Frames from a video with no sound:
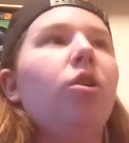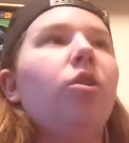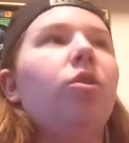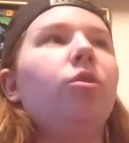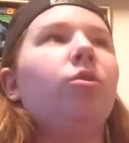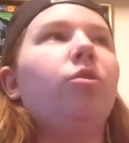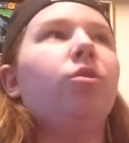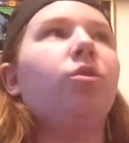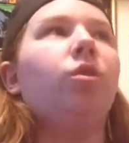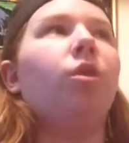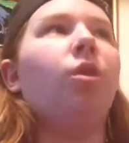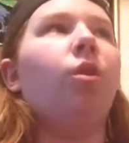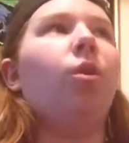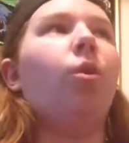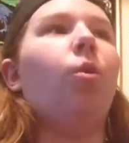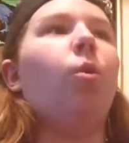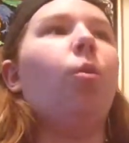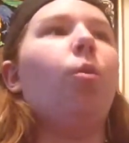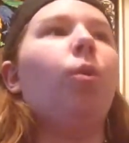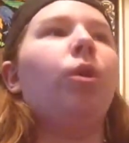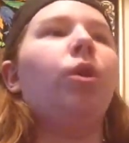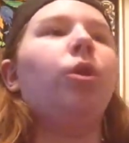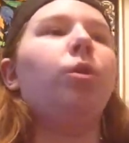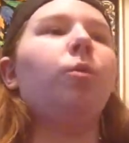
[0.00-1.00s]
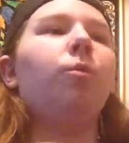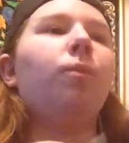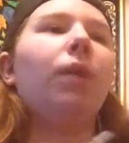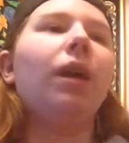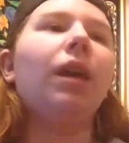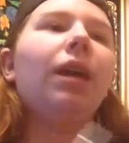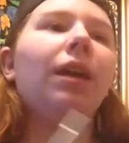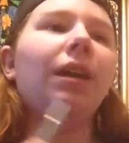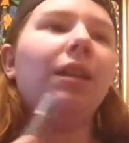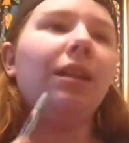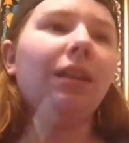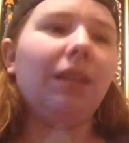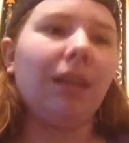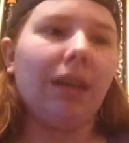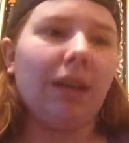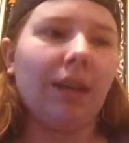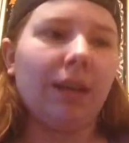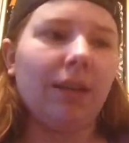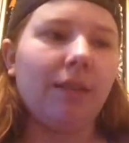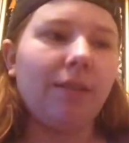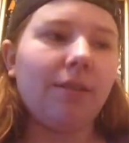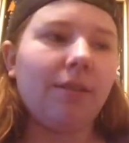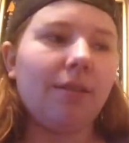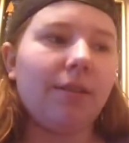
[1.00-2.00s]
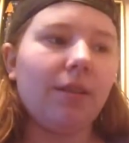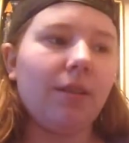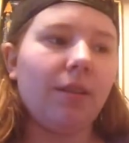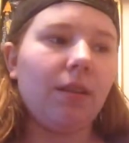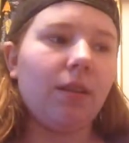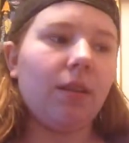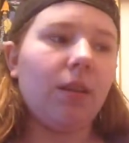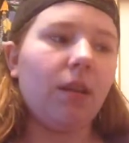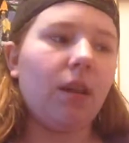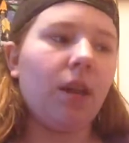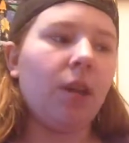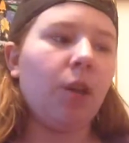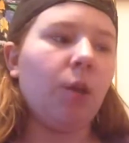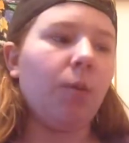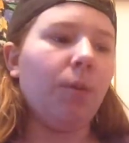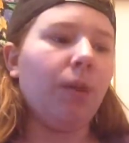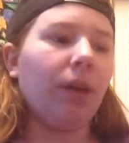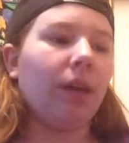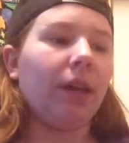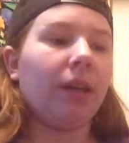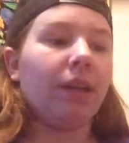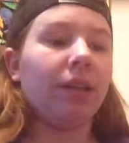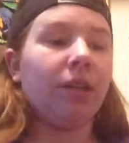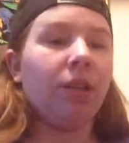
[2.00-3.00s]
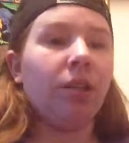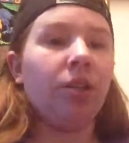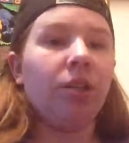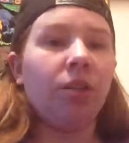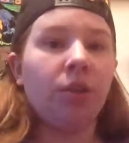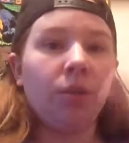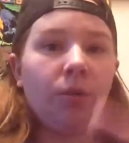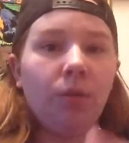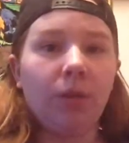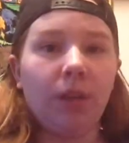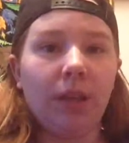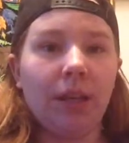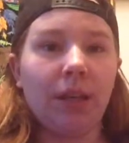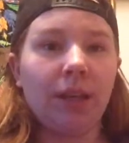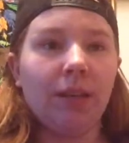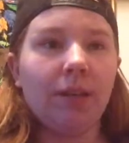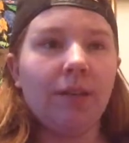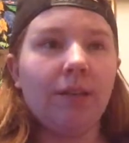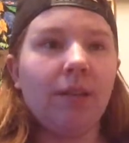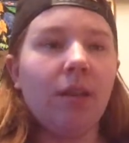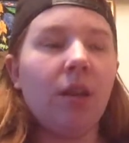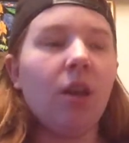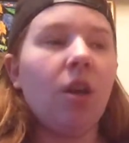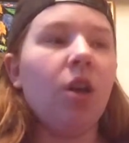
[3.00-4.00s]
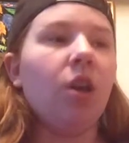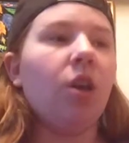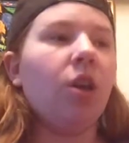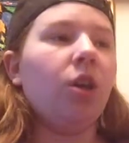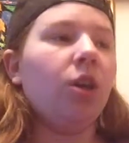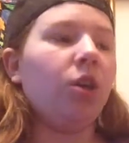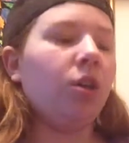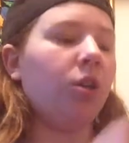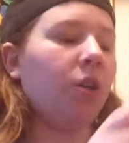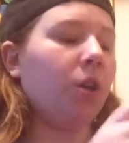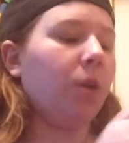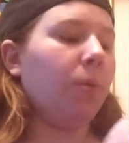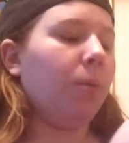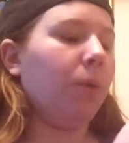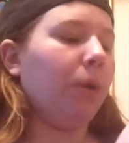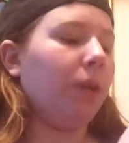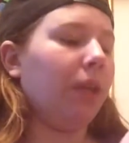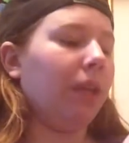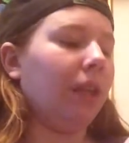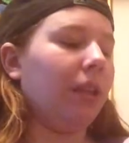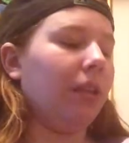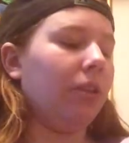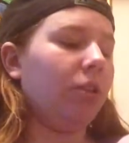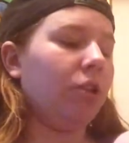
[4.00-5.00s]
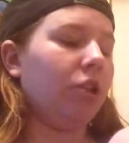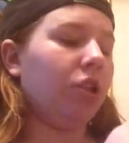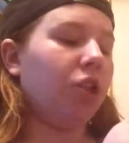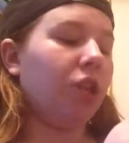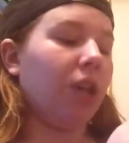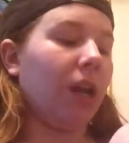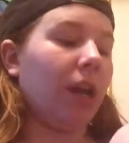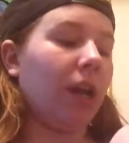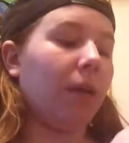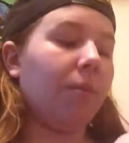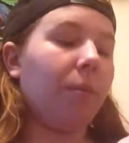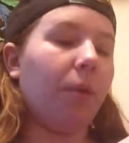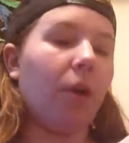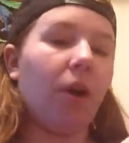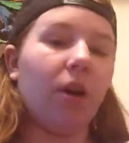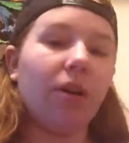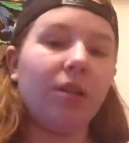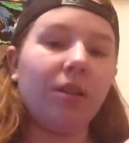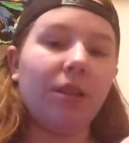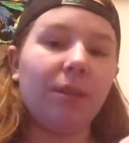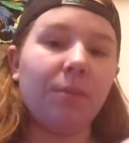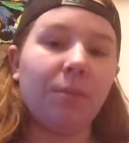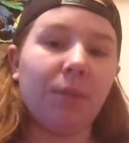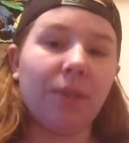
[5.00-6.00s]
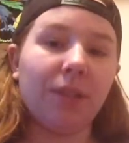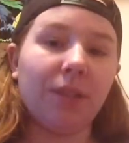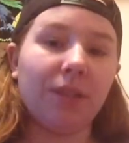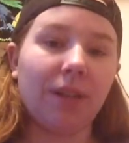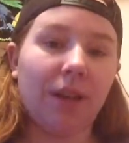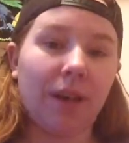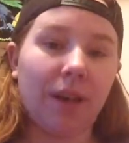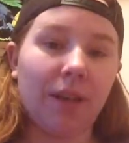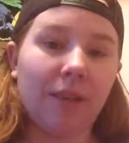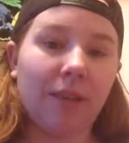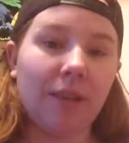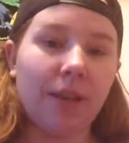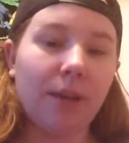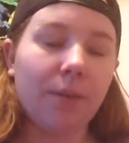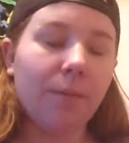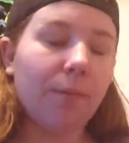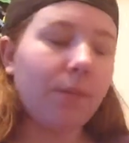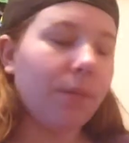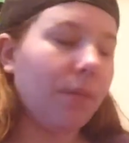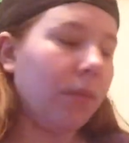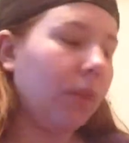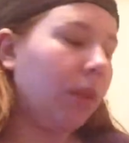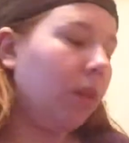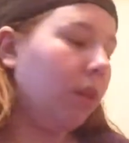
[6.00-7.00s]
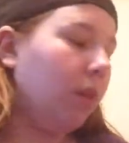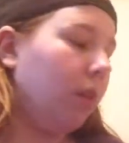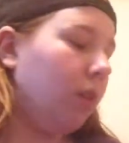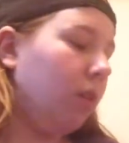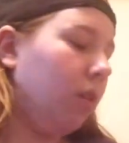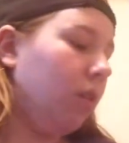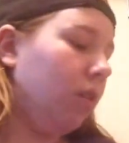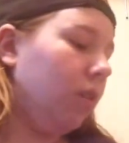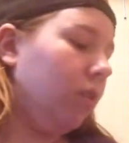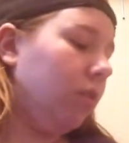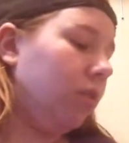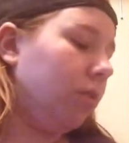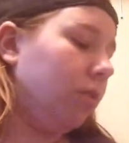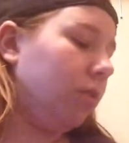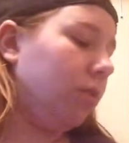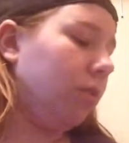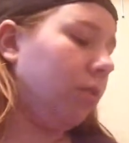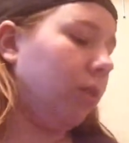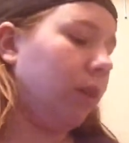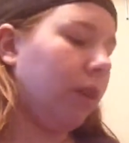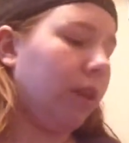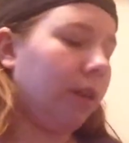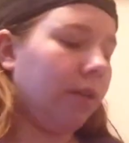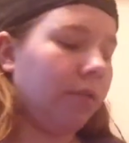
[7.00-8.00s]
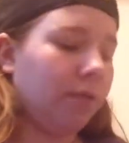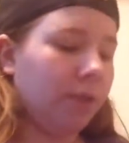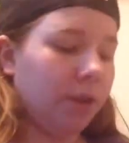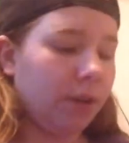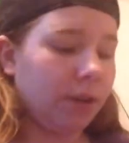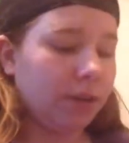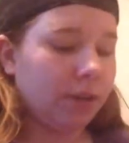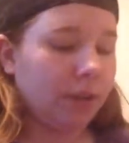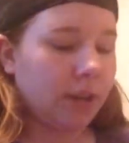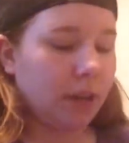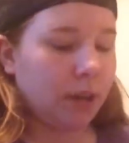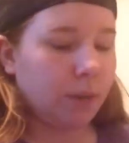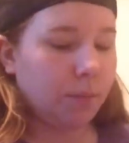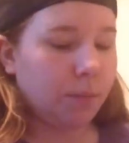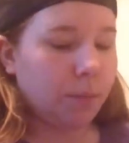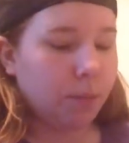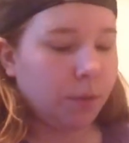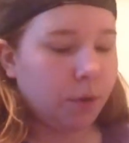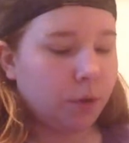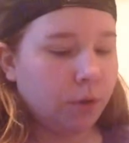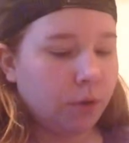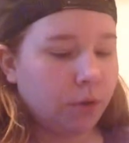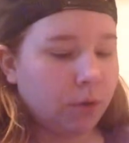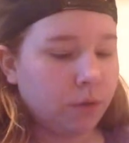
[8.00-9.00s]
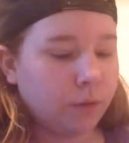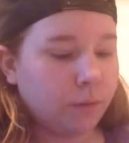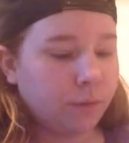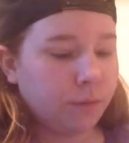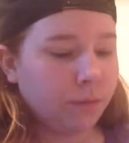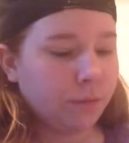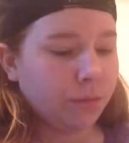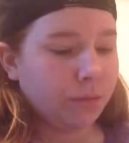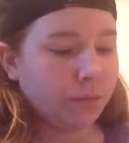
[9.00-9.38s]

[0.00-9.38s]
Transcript: So when you make a list and you make a to-do list, you could put little check boxes beside them. So for example,